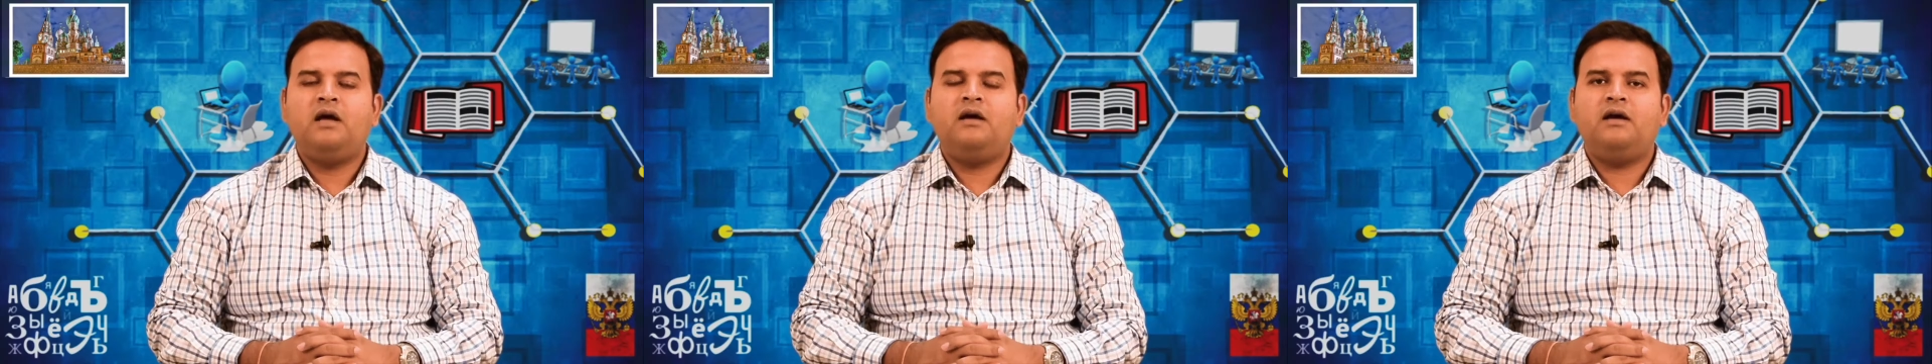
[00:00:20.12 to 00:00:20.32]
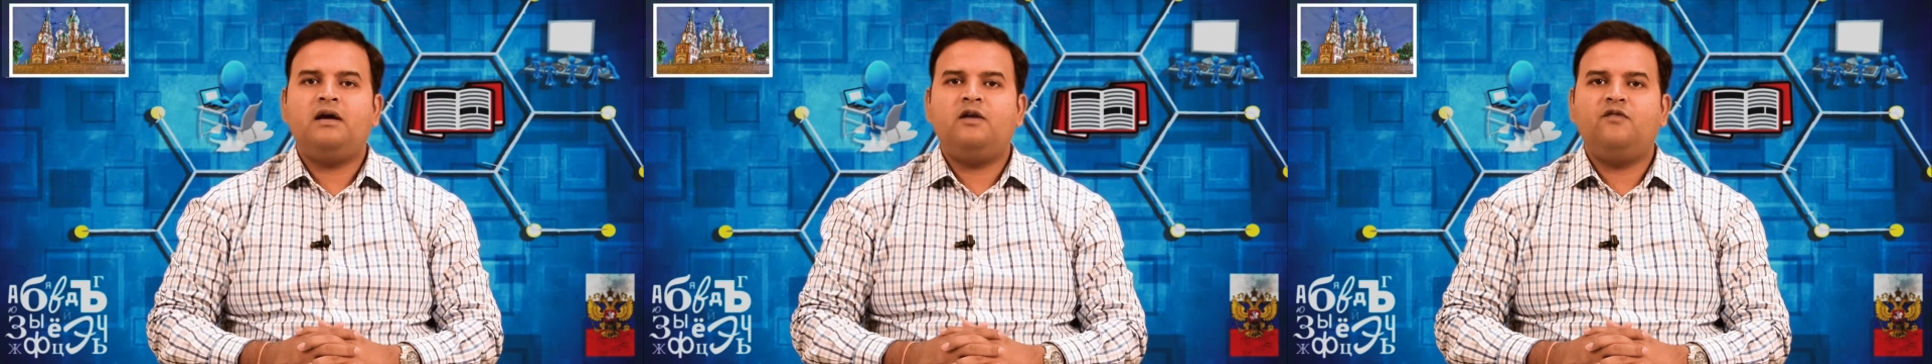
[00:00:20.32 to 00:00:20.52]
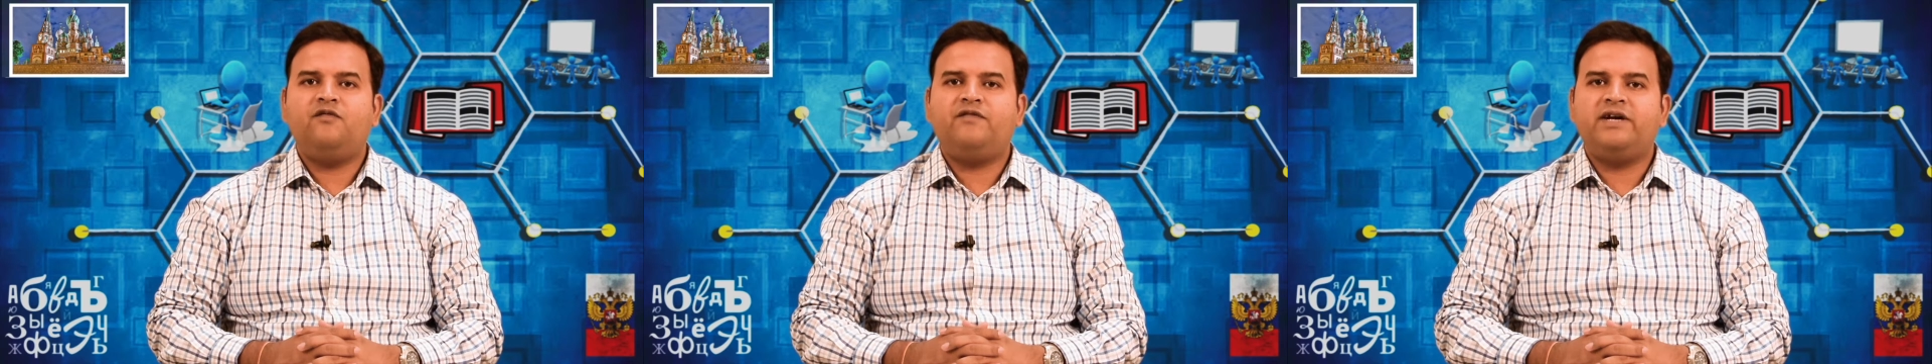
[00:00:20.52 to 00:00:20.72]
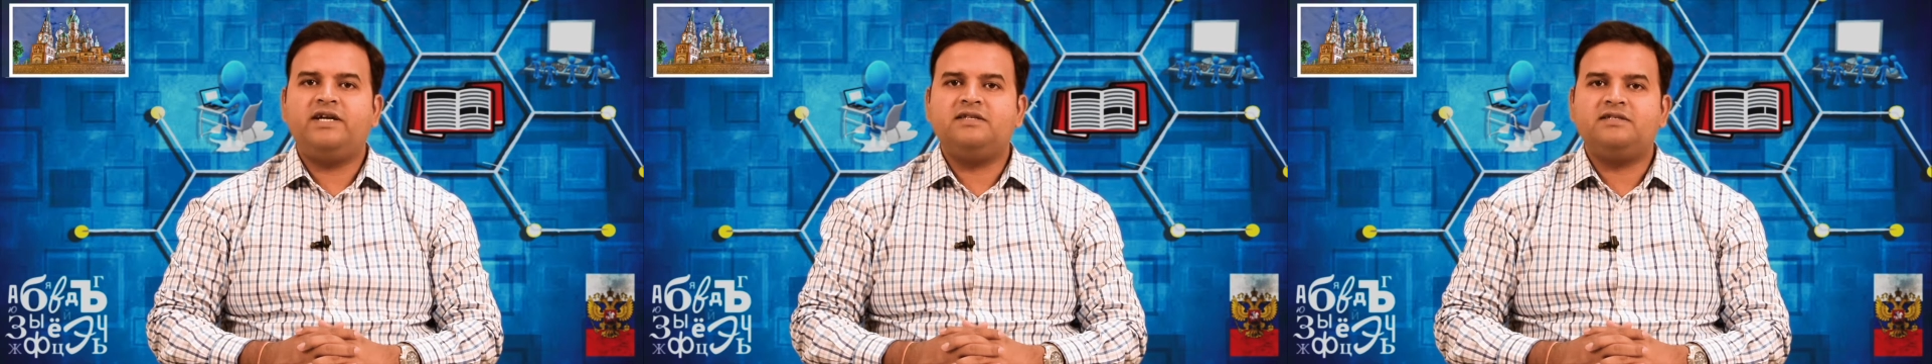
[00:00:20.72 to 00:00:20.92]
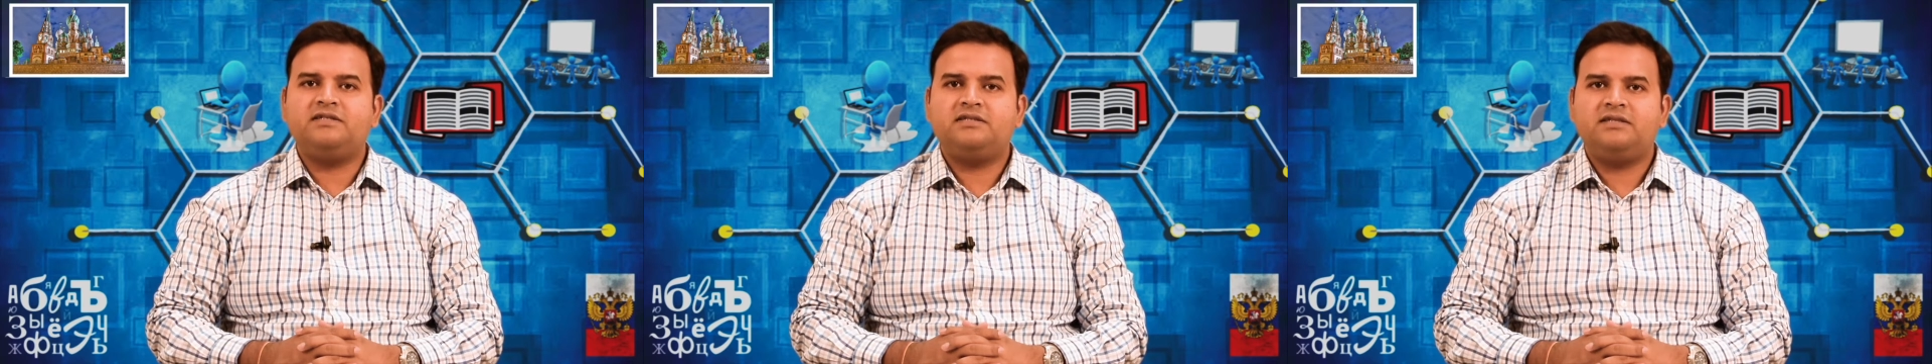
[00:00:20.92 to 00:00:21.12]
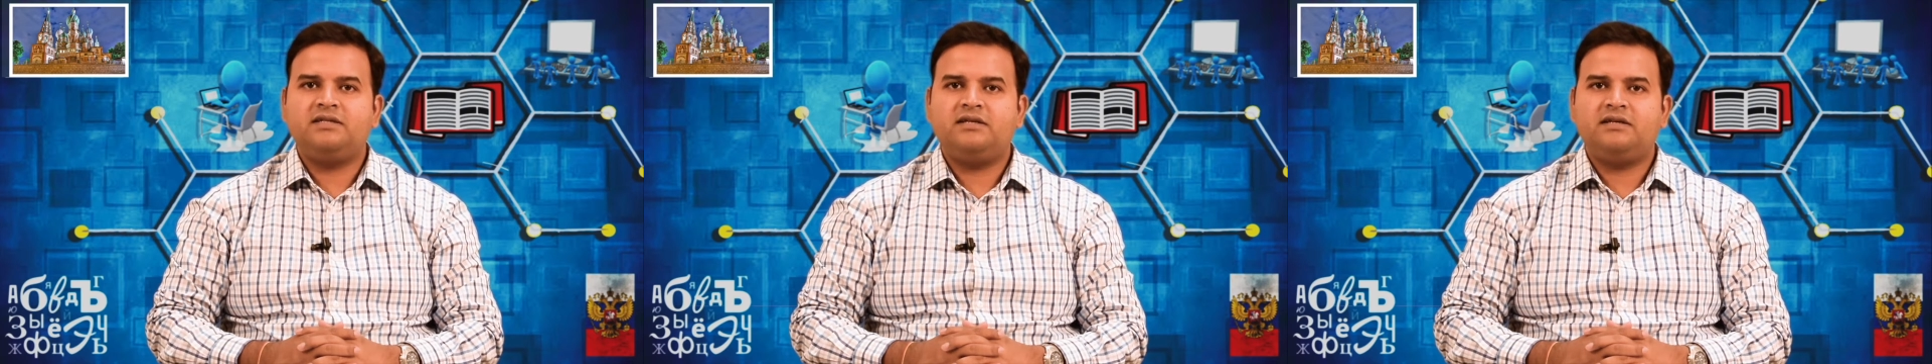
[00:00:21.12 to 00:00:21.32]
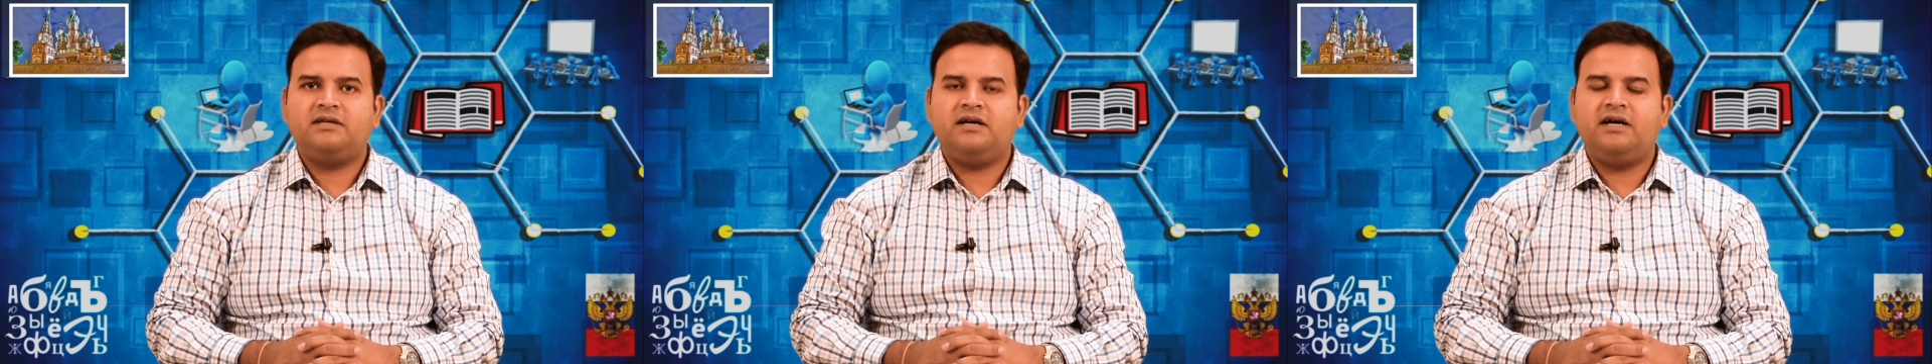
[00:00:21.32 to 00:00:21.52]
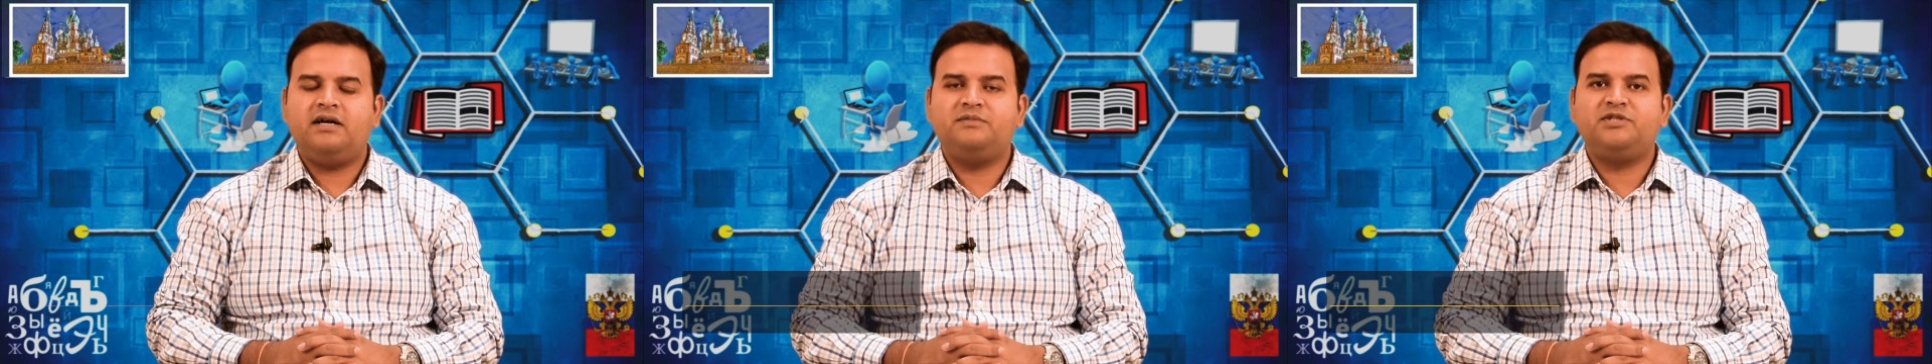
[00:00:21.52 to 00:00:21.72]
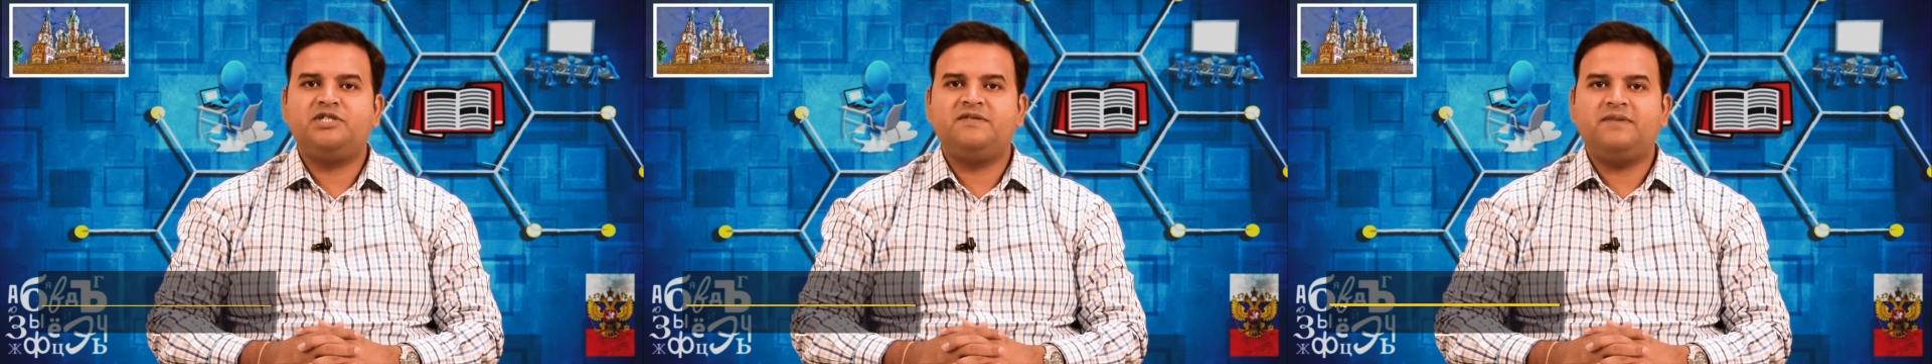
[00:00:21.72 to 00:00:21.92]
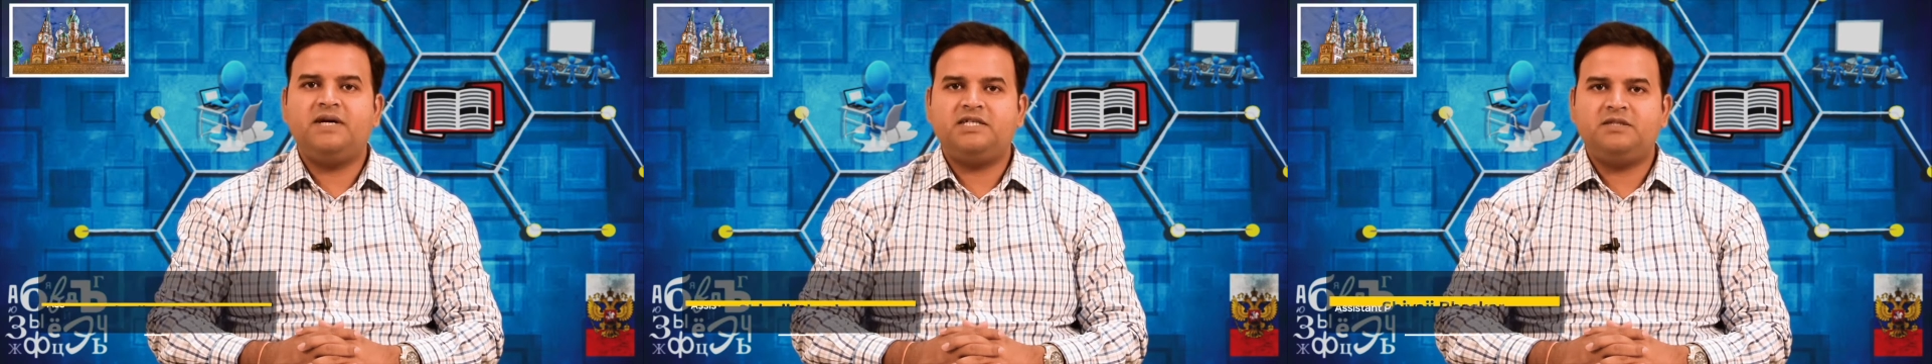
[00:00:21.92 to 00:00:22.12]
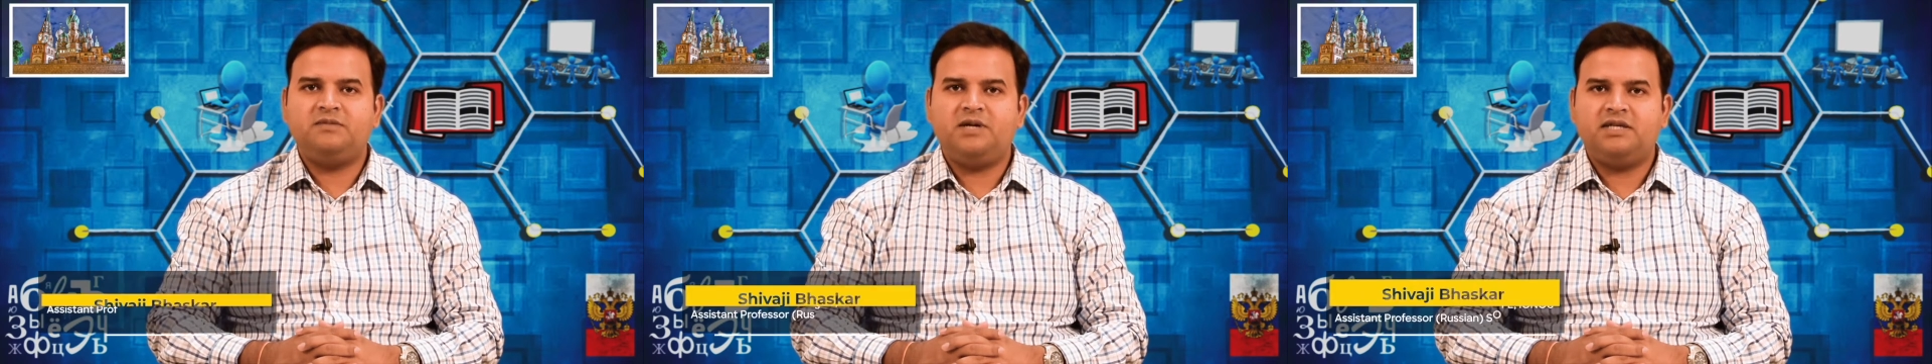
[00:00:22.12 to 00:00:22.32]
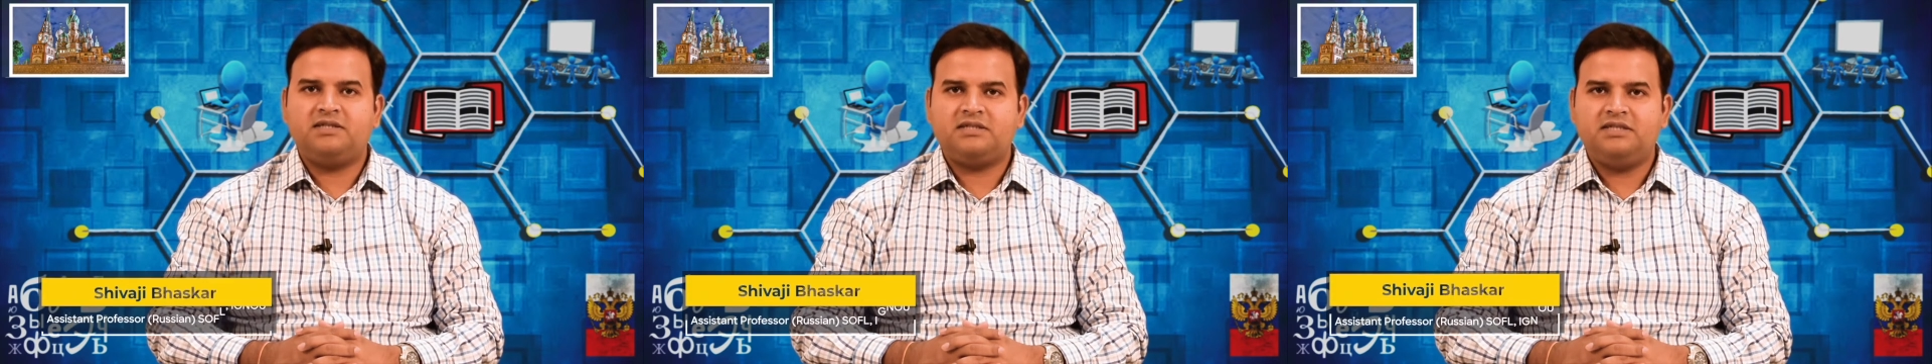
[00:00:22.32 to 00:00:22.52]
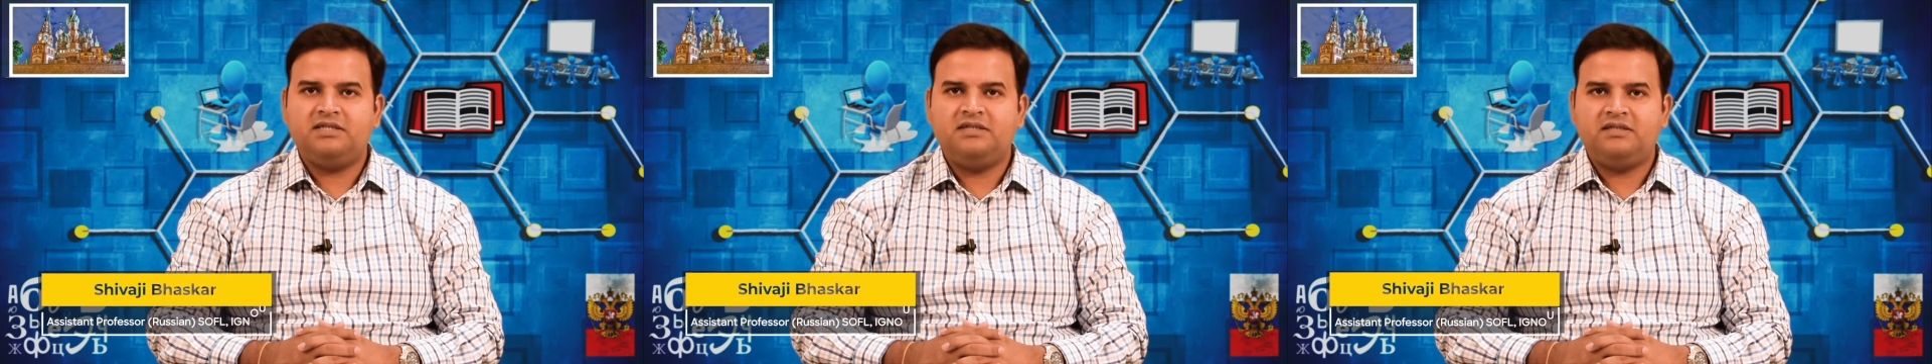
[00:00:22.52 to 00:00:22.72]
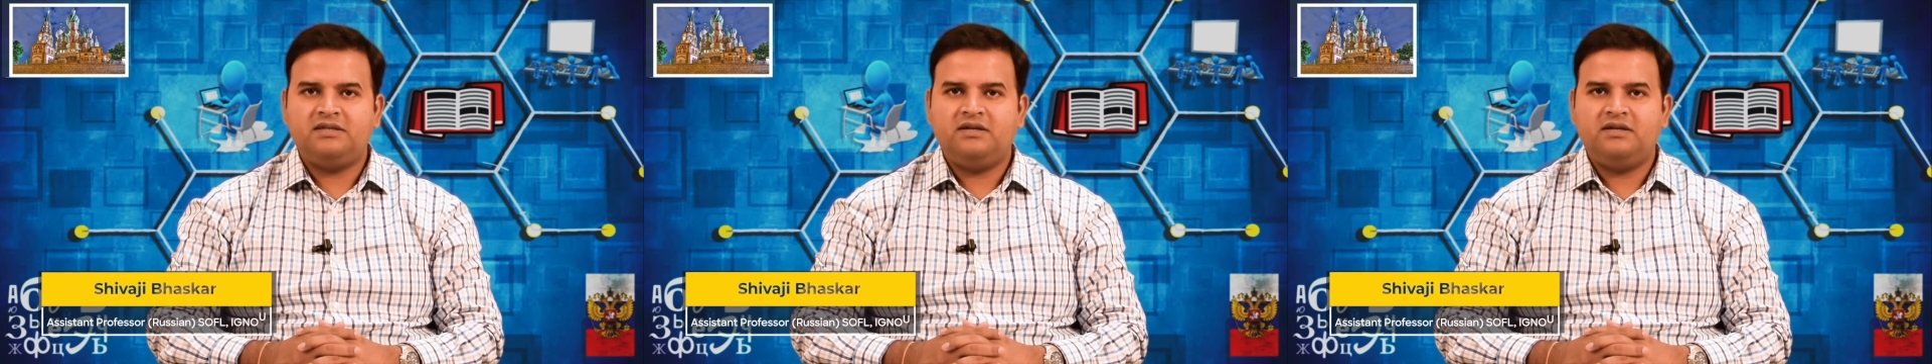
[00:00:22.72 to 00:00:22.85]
Hello friends, I am Shivaji Bhaskar,